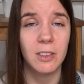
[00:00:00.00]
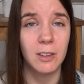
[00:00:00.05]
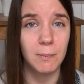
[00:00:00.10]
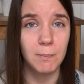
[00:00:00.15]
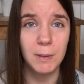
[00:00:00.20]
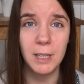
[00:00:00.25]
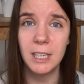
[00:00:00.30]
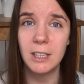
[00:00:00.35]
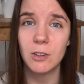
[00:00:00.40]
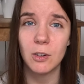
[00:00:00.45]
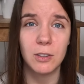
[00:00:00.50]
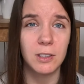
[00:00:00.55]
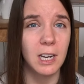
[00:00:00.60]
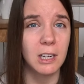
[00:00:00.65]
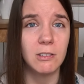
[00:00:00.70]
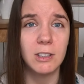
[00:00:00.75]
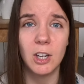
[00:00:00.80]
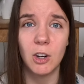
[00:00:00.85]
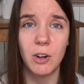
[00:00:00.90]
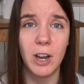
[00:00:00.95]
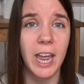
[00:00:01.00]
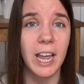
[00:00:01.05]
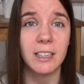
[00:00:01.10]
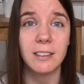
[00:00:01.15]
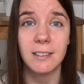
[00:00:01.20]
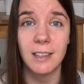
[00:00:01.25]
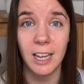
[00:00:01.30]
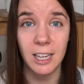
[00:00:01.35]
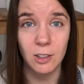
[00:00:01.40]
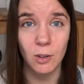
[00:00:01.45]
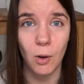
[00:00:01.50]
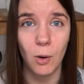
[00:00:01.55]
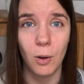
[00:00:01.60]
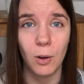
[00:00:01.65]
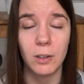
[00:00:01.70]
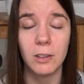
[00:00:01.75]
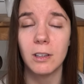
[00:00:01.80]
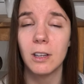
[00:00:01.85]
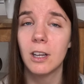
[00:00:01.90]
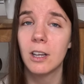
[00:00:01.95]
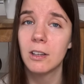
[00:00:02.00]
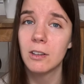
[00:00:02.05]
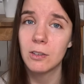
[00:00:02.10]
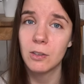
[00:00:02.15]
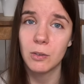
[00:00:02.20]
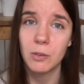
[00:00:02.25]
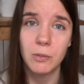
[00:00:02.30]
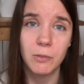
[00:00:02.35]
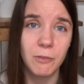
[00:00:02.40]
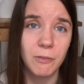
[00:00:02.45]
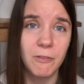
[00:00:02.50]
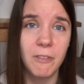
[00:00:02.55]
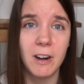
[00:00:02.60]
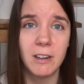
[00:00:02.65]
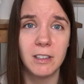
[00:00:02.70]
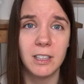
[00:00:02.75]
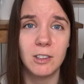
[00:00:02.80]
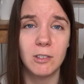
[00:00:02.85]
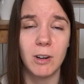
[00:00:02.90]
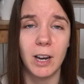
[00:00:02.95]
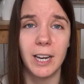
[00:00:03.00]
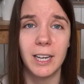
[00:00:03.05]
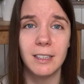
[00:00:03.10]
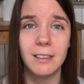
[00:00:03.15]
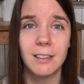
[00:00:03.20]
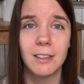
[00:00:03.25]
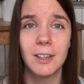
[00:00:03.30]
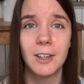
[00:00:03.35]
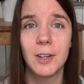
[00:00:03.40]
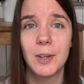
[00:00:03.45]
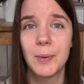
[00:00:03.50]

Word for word: the meat or dairy or eggs at all, so very great.